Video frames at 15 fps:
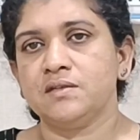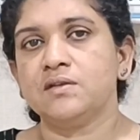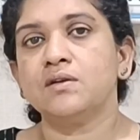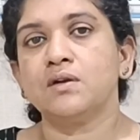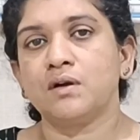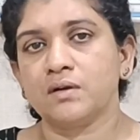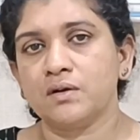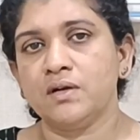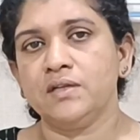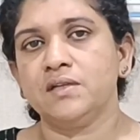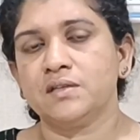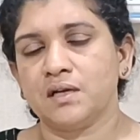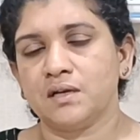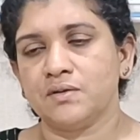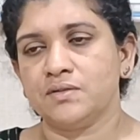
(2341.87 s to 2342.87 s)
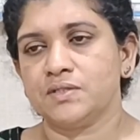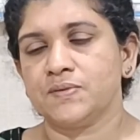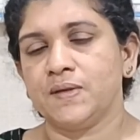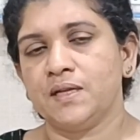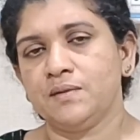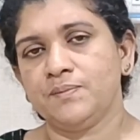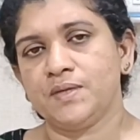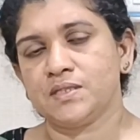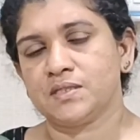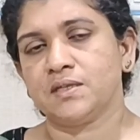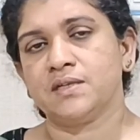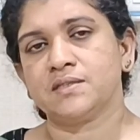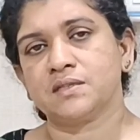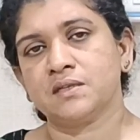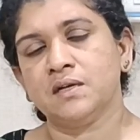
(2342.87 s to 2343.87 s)
It not only the thyroid swelling, patient
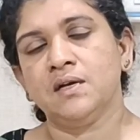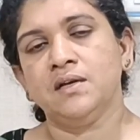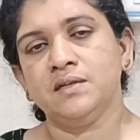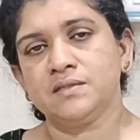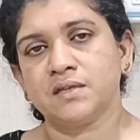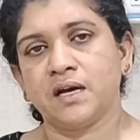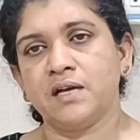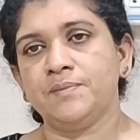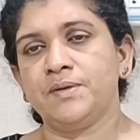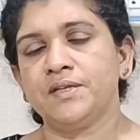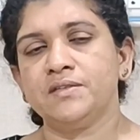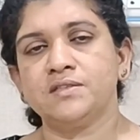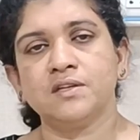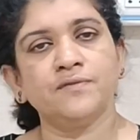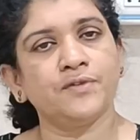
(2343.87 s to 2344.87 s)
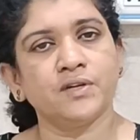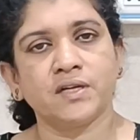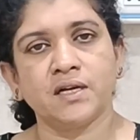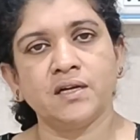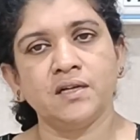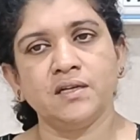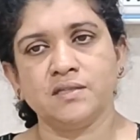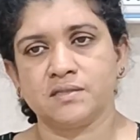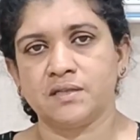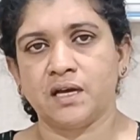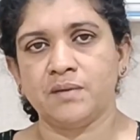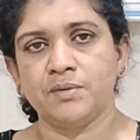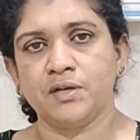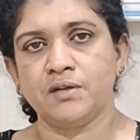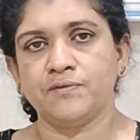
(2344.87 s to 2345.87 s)
is a hypertensive for 10 years,
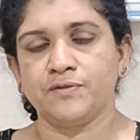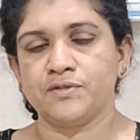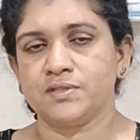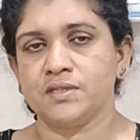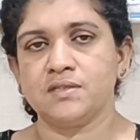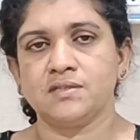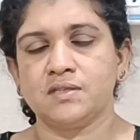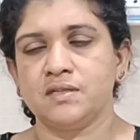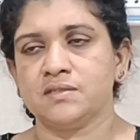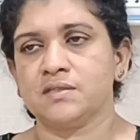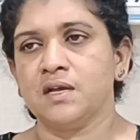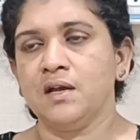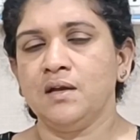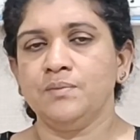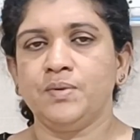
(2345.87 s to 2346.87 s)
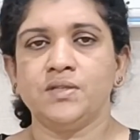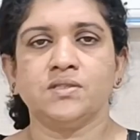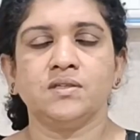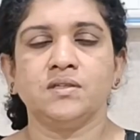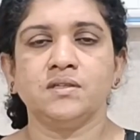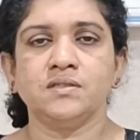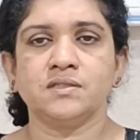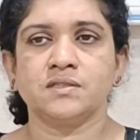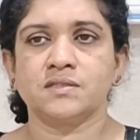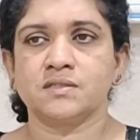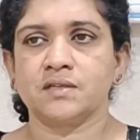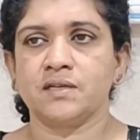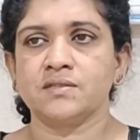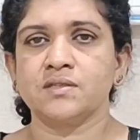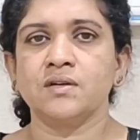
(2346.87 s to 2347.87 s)
diabetic for 6 years, patient
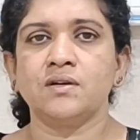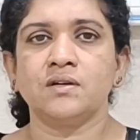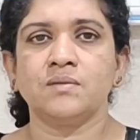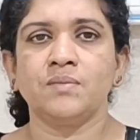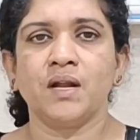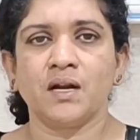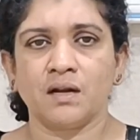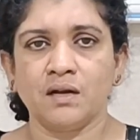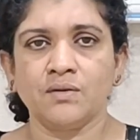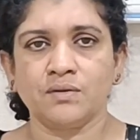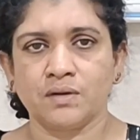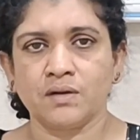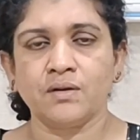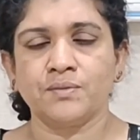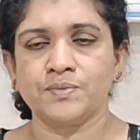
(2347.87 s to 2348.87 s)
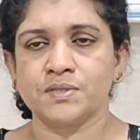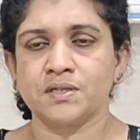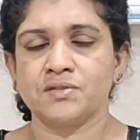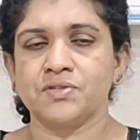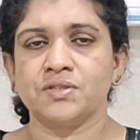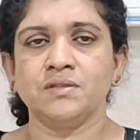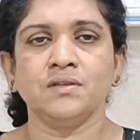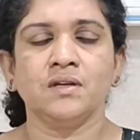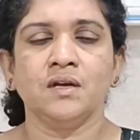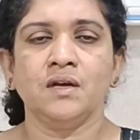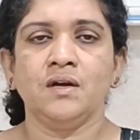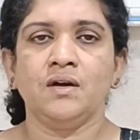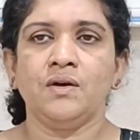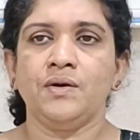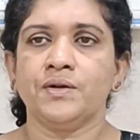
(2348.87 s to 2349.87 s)
has got bladder outlet obstruction,
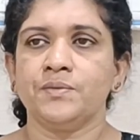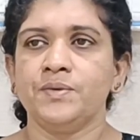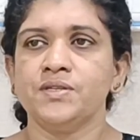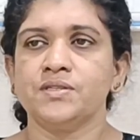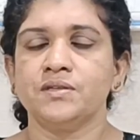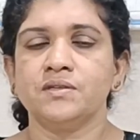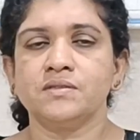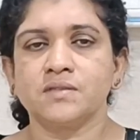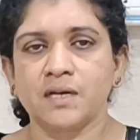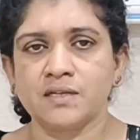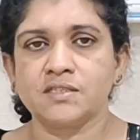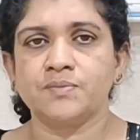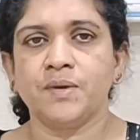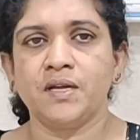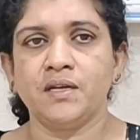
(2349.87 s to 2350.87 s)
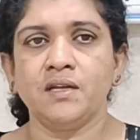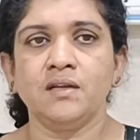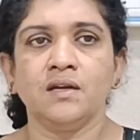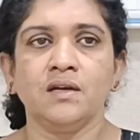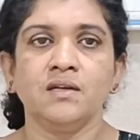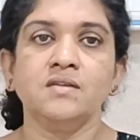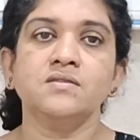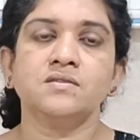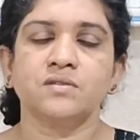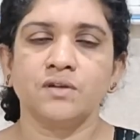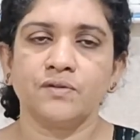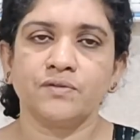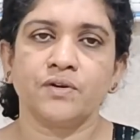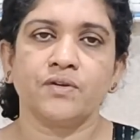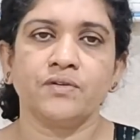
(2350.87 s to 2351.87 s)
or patient is asthmatic, history
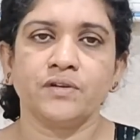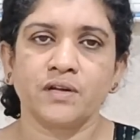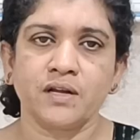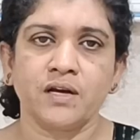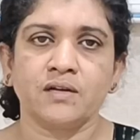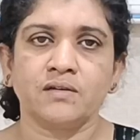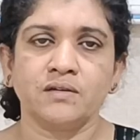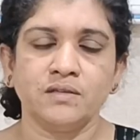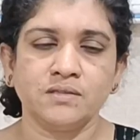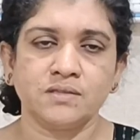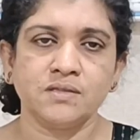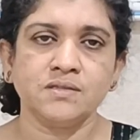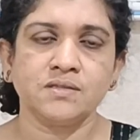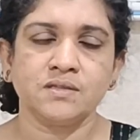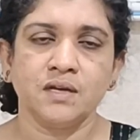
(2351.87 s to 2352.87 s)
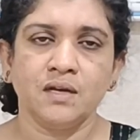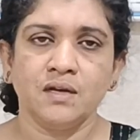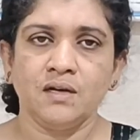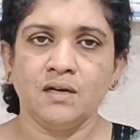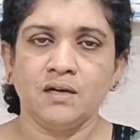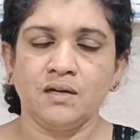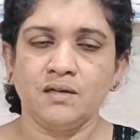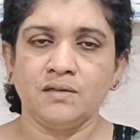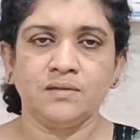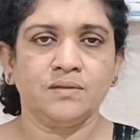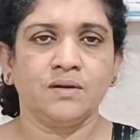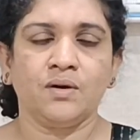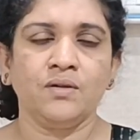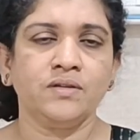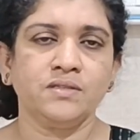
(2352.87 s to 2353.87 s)
of coronary artery disease,
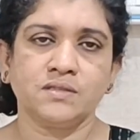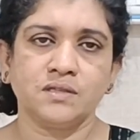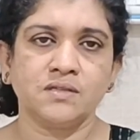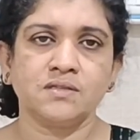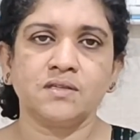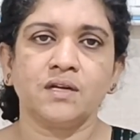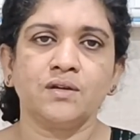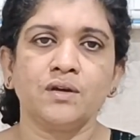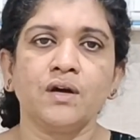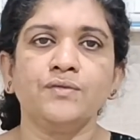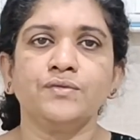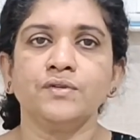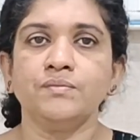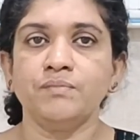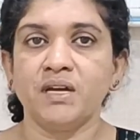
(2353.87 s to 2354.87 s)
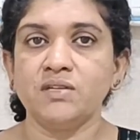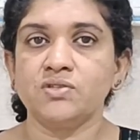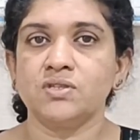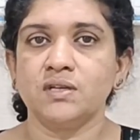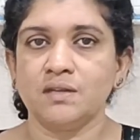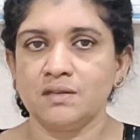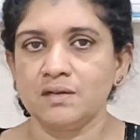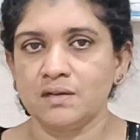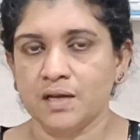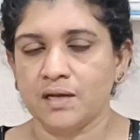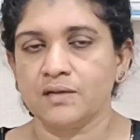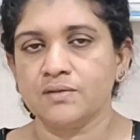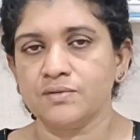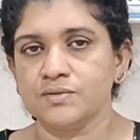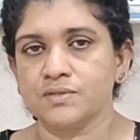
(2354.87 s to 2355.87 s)
all these things that you have to mention in the
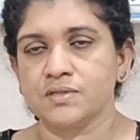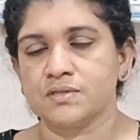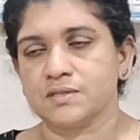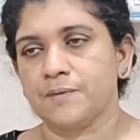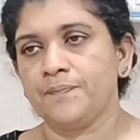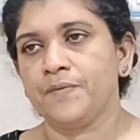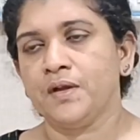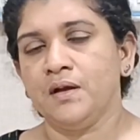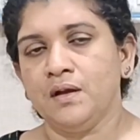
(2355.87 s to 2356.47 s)
diagnosis.